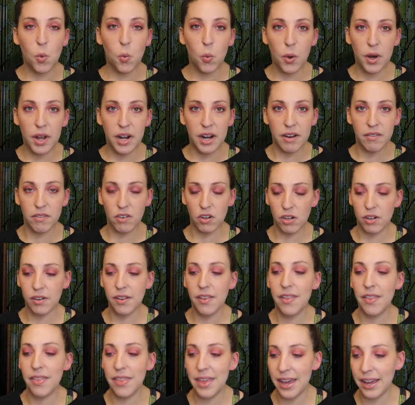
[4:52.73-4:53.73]

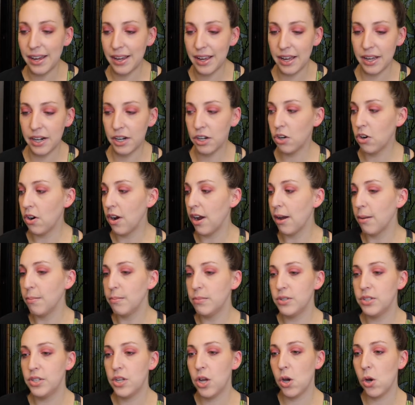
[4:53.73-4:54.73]
whatever, that kind of
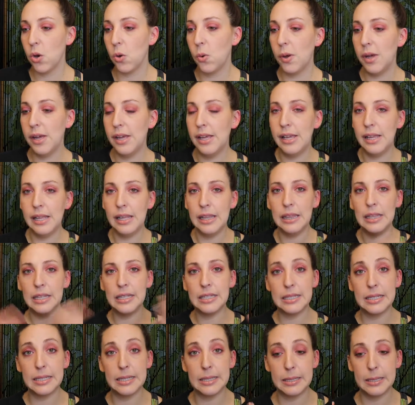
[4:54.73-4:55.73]
crap. So
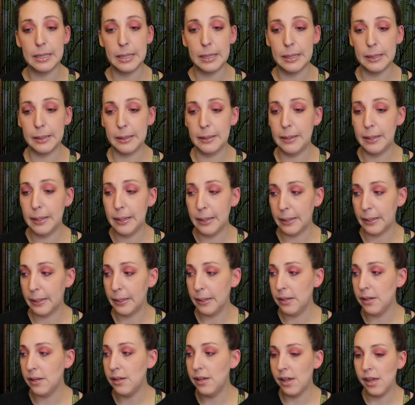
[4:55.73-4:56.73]
let's get started
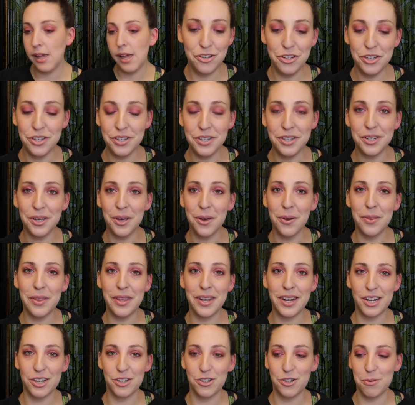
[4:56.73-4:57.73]
there. Just to go
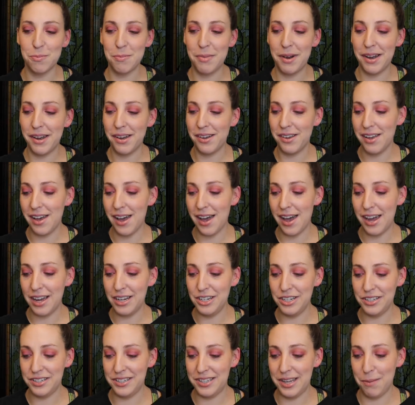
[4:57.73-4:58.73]
that extra mile,
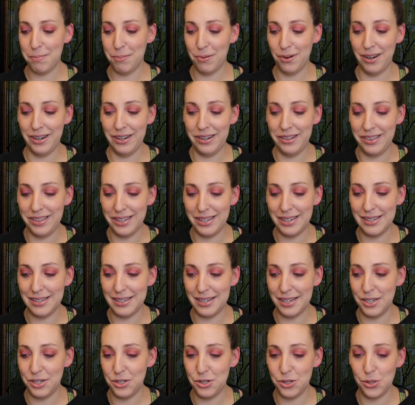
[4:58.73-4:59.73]
I just separated
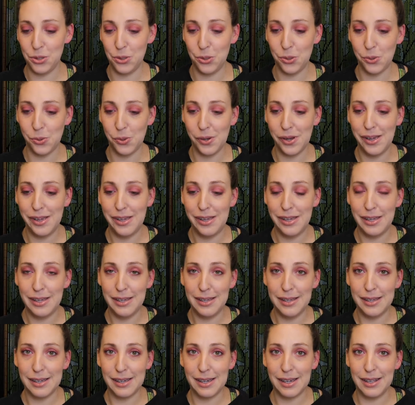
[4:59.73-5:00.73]
these into
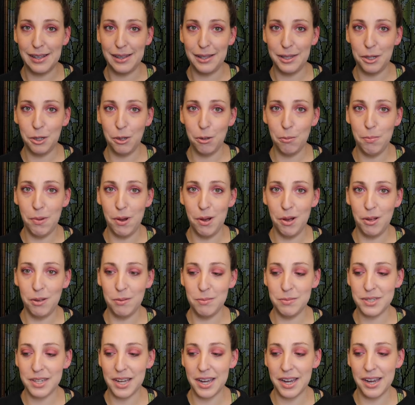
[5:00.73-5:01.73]
clear
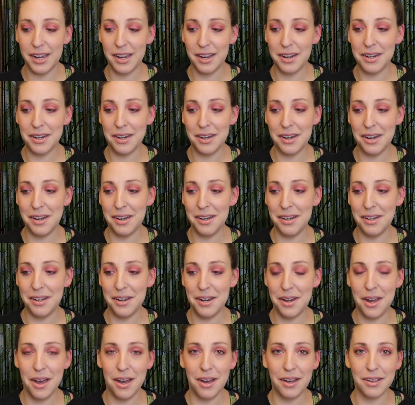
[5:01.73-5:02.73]
balms and
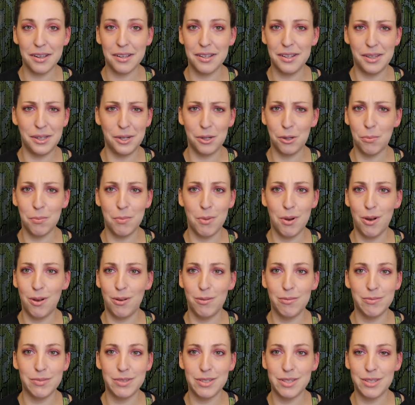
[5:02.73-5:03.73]
not clear
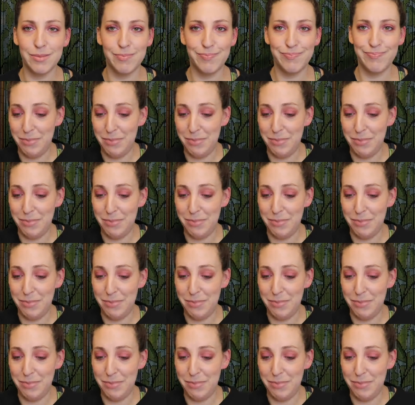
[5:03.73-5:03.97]
balms